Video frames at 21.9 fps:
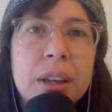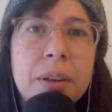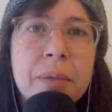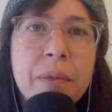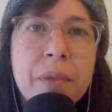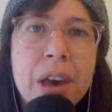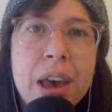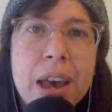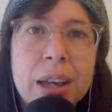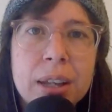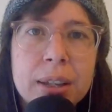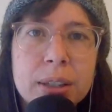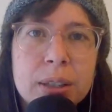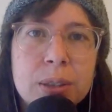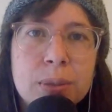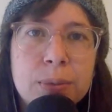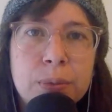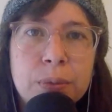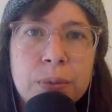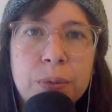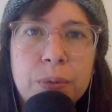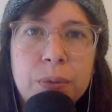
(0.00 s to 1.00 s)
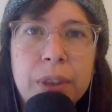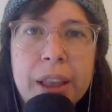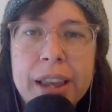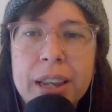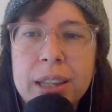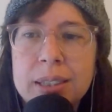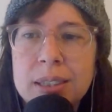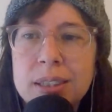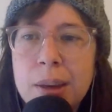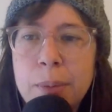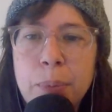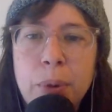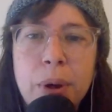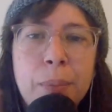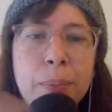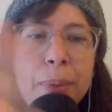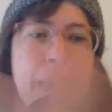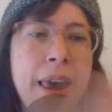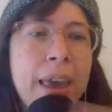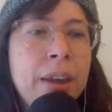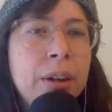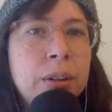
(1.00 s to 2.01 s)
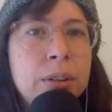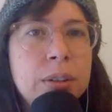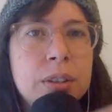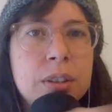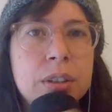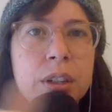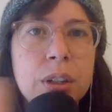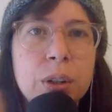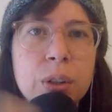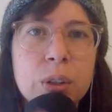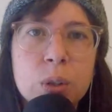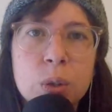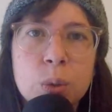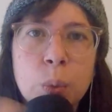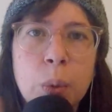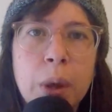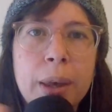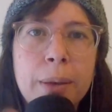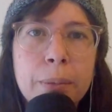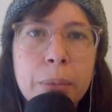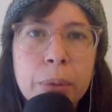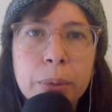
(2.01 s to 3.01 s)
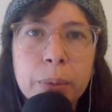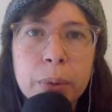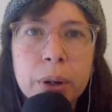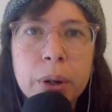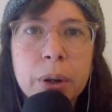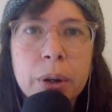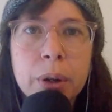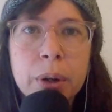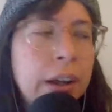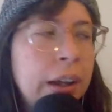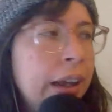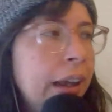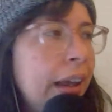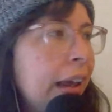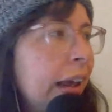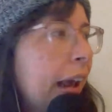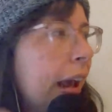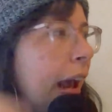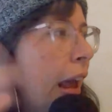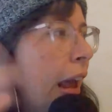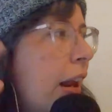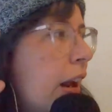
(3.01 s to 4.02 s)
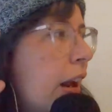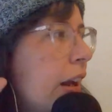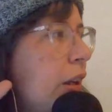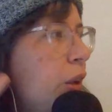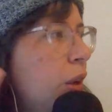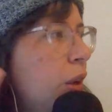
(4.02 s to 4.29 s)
them as like separate panels that you can swipe through. And I